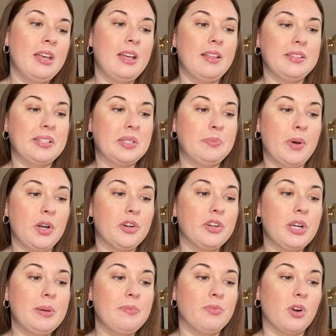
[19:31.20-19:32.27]
This is
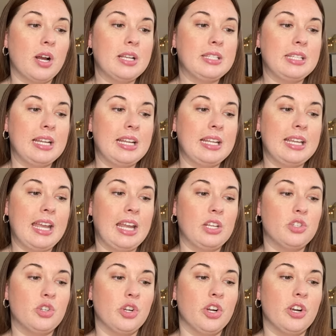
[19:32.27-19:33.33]
buttercream frosting, cane
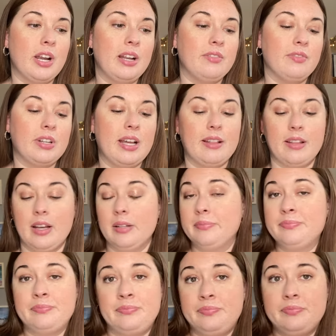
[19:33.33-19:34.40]
sugar, and vanilla.
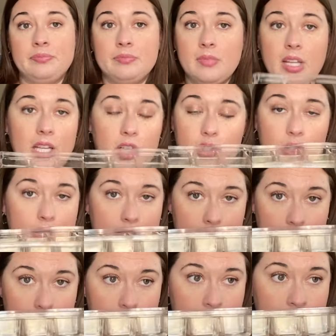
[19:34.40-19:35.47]
It's just
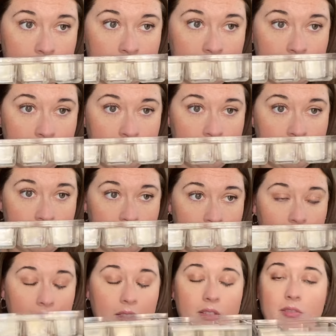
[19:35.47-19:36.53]

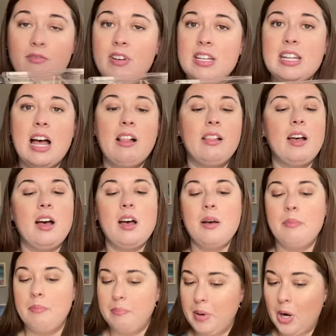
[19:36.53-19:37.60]
vanilla
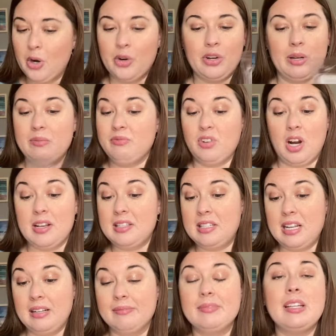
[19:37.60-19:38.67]
buttercream
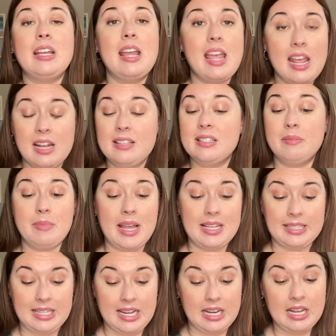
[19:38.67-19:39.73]
frosting. It is
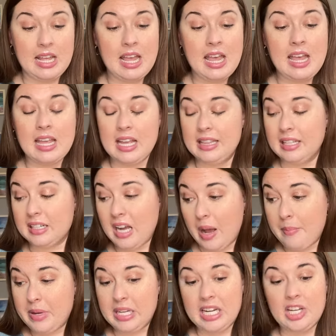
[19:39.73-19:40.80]
amazing. And the
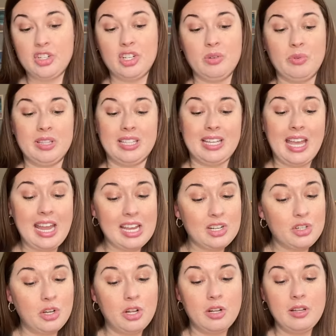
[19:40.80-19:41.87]
combination with the
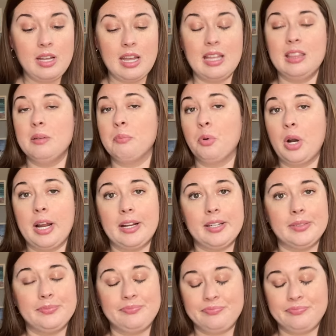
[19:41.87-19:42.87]
candle and the brick,